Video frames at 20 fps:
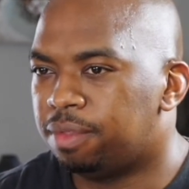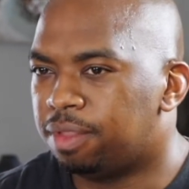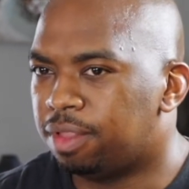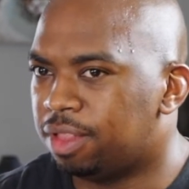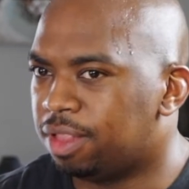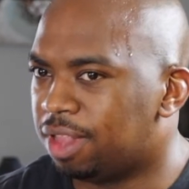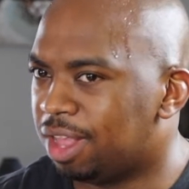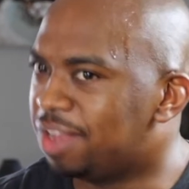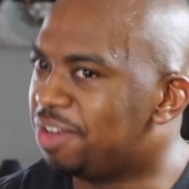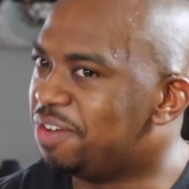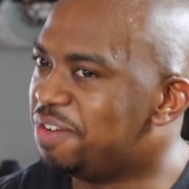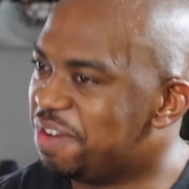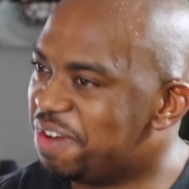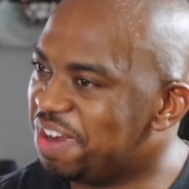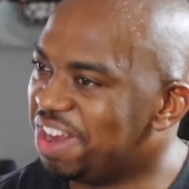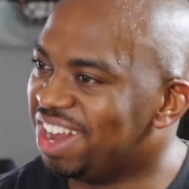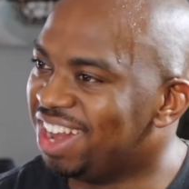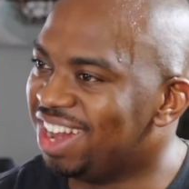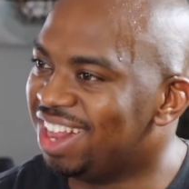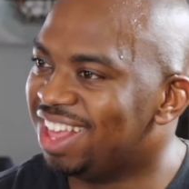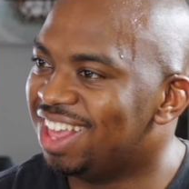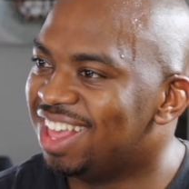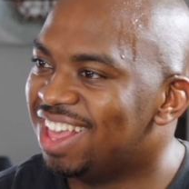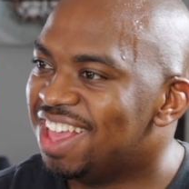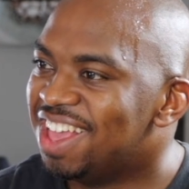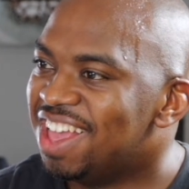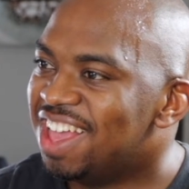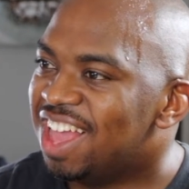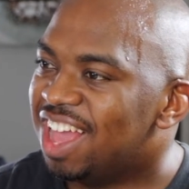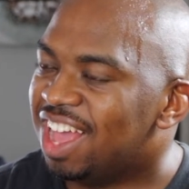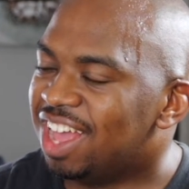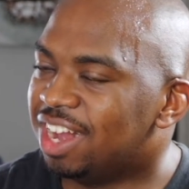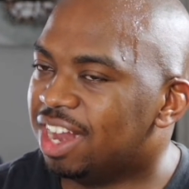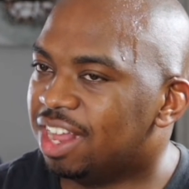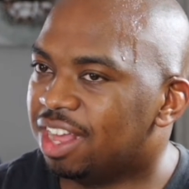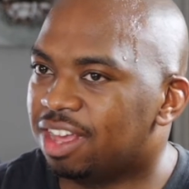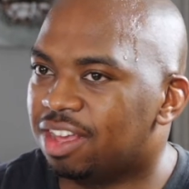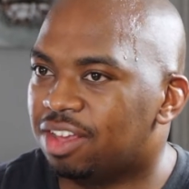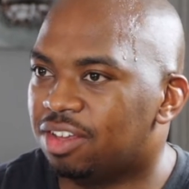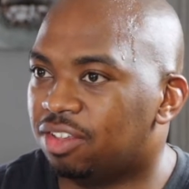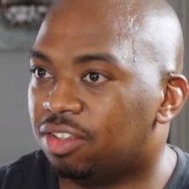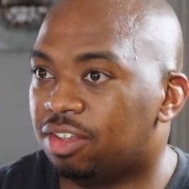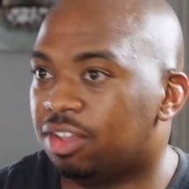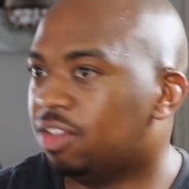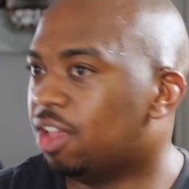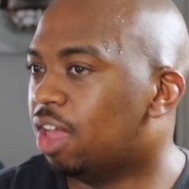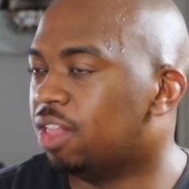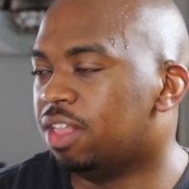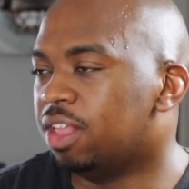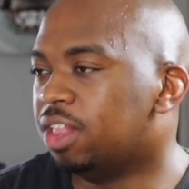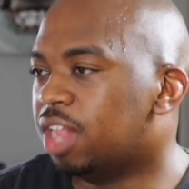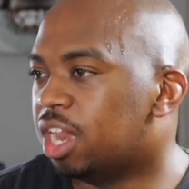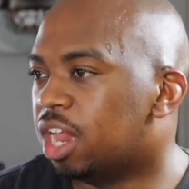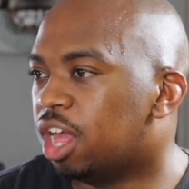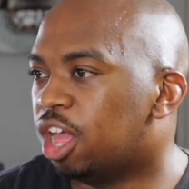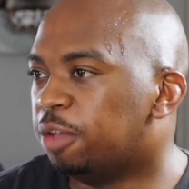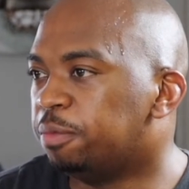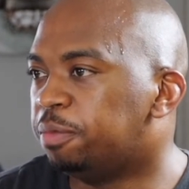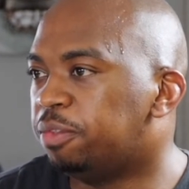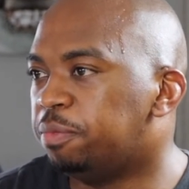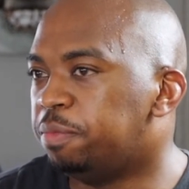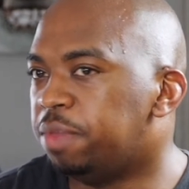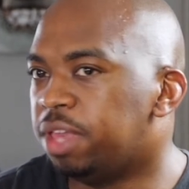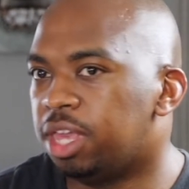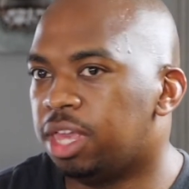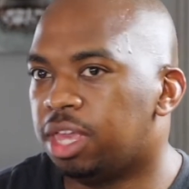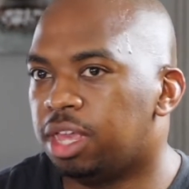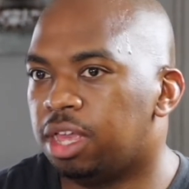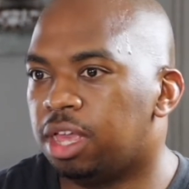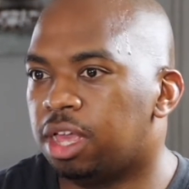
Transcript: Like really, and because I think that helps me